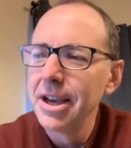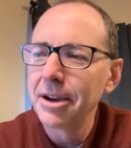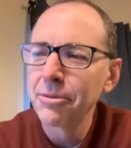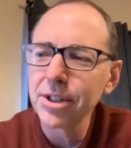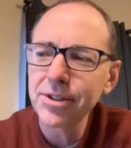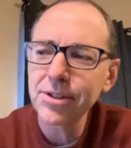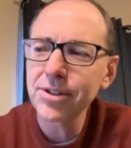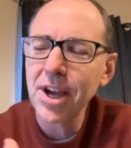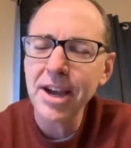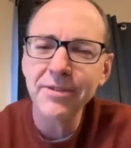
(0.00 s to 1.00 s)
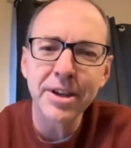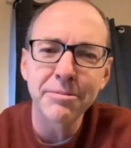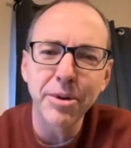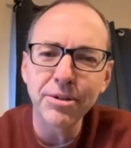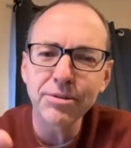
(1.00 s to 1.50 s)
And we'll just dive in.
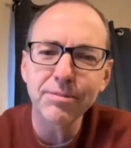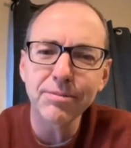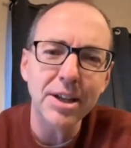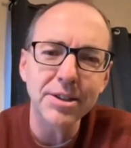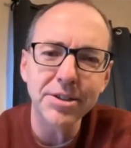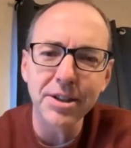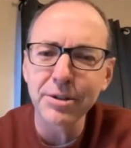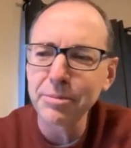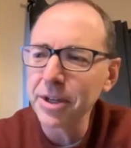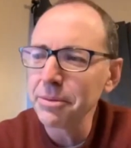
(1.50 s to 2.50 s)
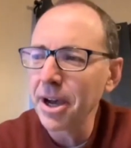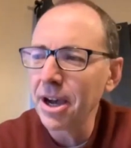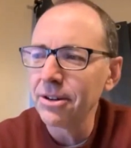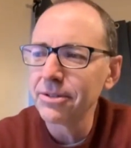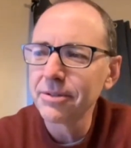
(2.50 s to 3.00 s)
Bo, tell us a little bit
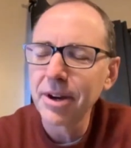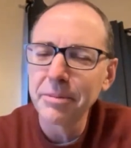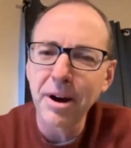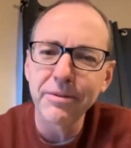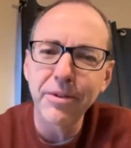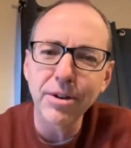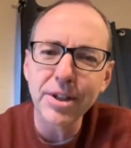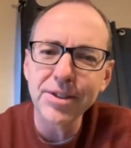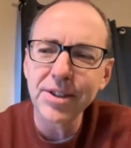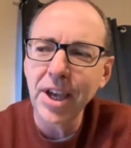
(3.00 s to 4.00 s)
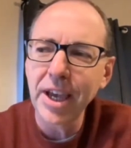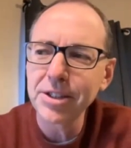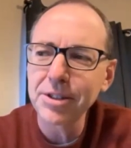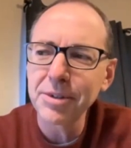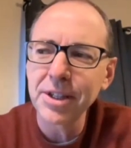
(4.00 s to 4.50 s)
about, about Focused
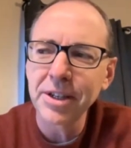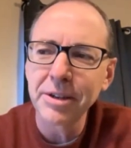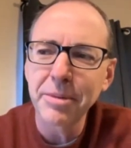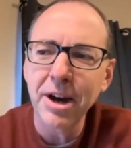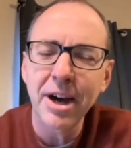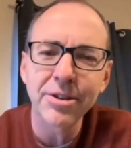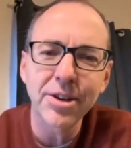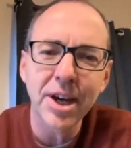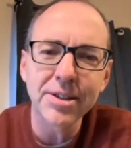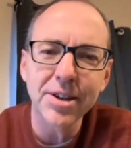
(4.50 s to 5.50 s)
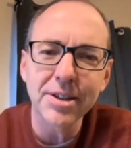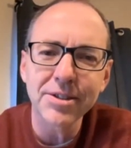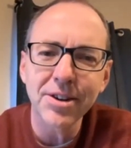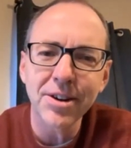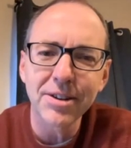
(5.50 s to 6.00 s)
Engagement and about how you guys got
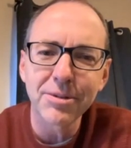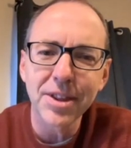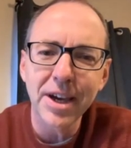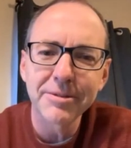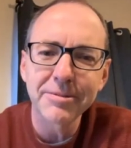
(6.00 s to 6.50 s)
started with that.